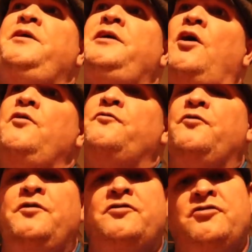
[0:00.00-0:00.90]
we go
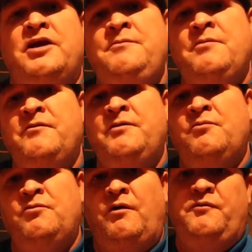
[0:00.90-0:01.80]
through the team, I
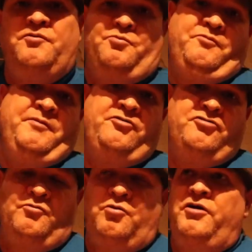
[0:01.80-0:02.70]
think, well, we've
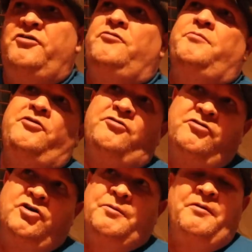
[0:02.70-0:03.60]
mentioned Wallace, you've
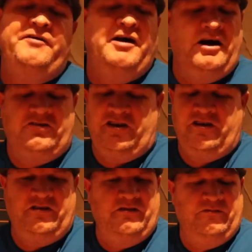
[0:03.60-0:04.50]
mentioned Cooper. I think Hutch had
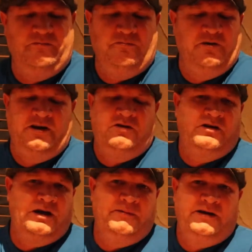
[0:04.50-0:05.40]
a really
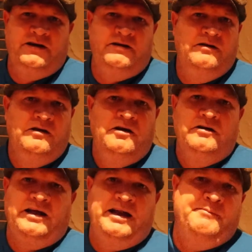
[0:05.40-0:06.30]
good game again.
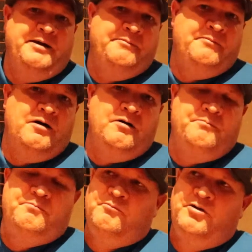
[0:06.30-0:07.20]
Danny
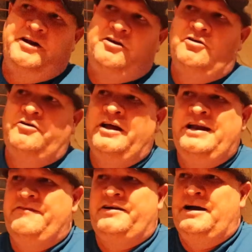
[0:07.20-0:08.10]
McNamara, really good. They
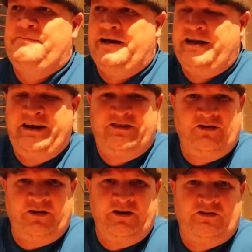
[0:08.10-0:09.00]
never came down his
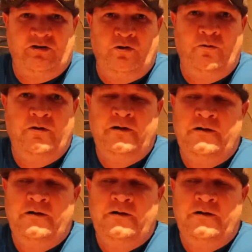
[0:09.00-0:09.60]
side at all.